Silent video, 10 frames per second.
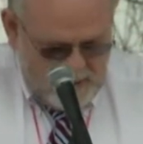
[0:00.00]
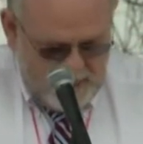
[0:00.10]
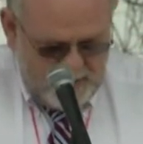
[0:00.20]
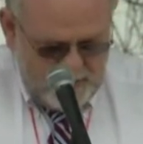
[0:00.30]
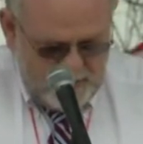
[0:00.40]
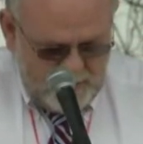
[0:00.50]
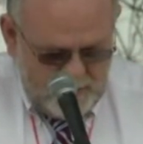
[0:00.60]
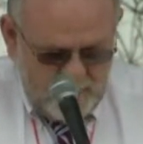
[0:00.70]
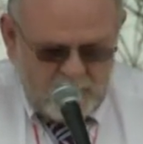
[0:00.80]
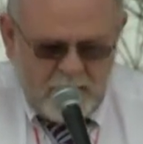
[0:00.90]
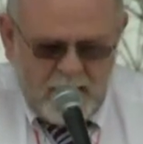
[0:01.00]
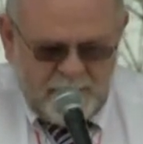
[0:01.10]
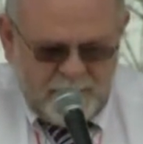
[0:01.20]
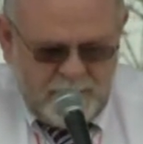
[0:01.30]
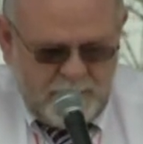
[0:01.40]
and their
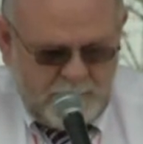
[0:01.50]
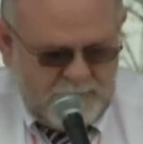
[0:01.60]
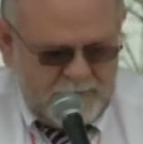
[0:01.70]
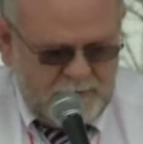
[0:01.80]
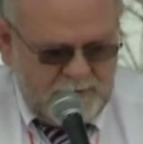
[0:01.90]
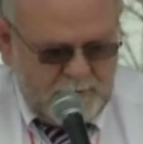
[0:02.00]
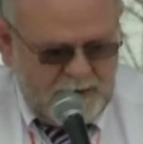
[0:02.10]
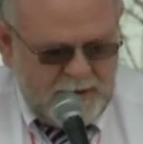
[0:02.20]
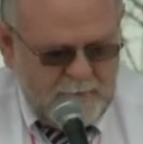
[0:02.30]
lively but reasoned debate,